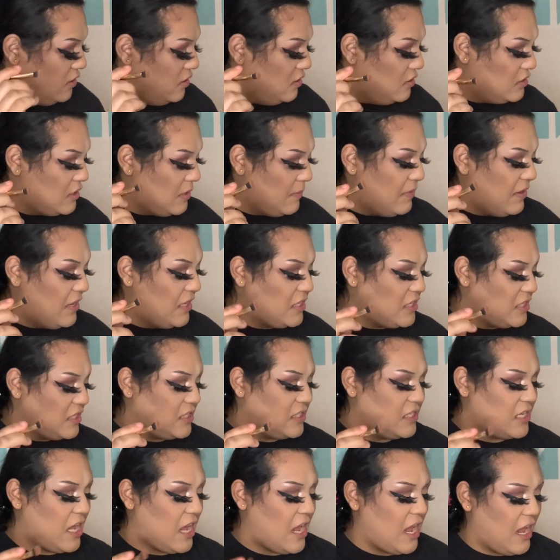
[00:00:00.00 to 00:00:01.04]
So I'm gonna
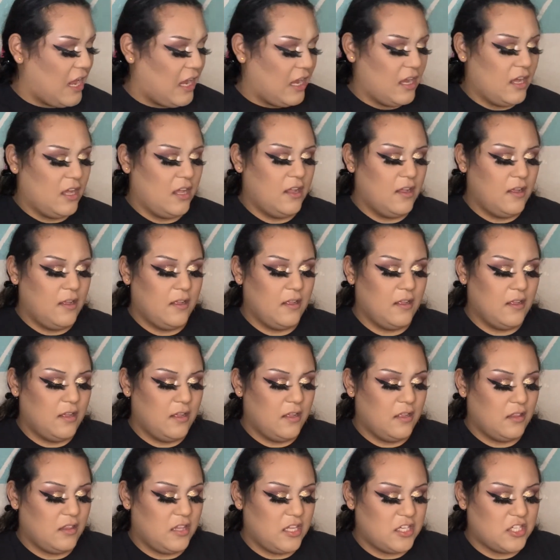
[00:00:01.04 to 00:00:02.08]
just take
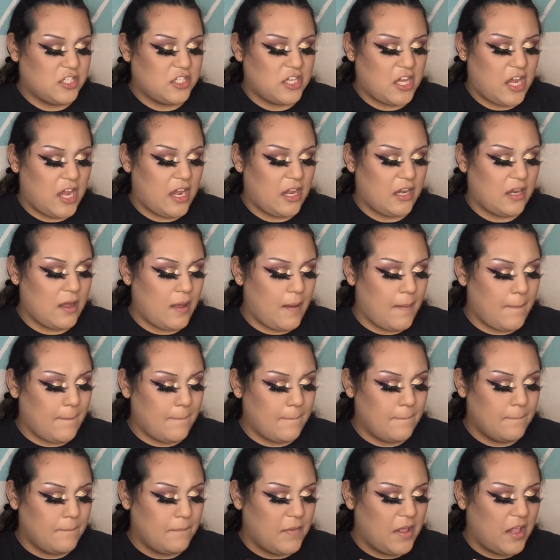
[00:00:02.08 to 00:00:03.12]
the shade
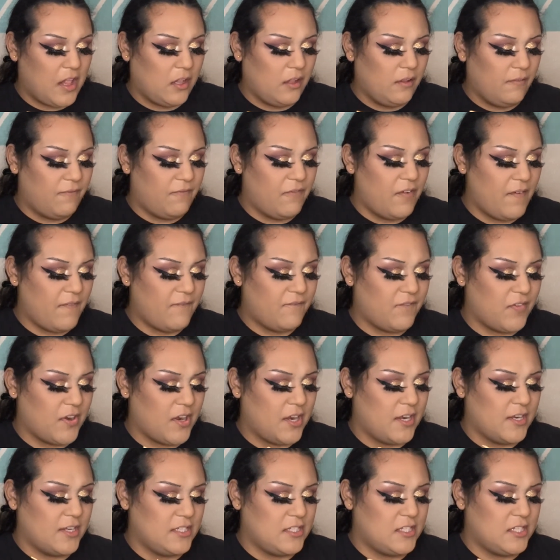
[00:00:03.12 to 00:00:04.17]
MILF
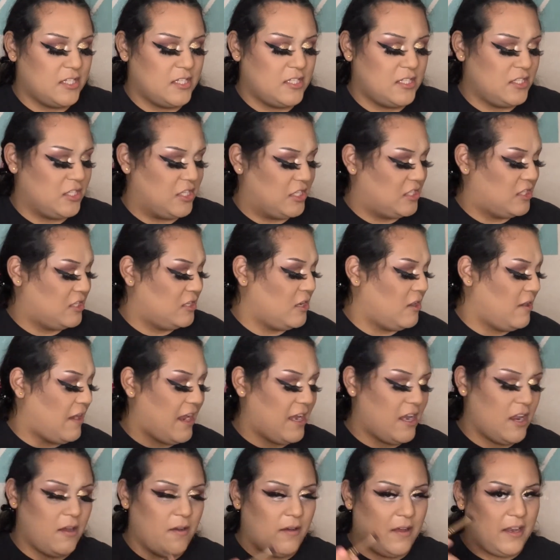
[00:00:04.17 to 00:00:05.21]
first, just so I
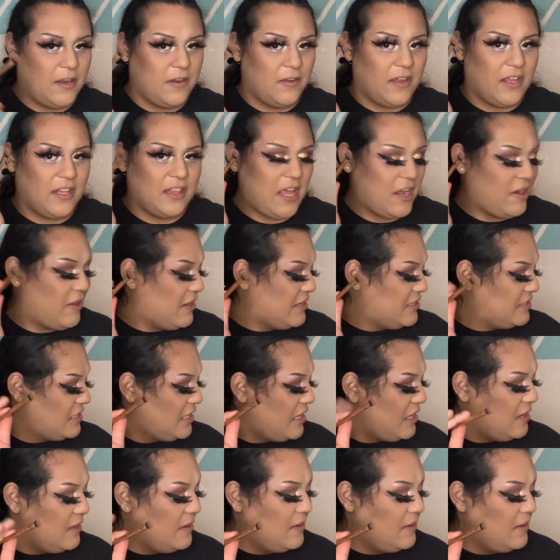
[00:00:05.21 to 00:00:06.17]
know I don't get that crazy.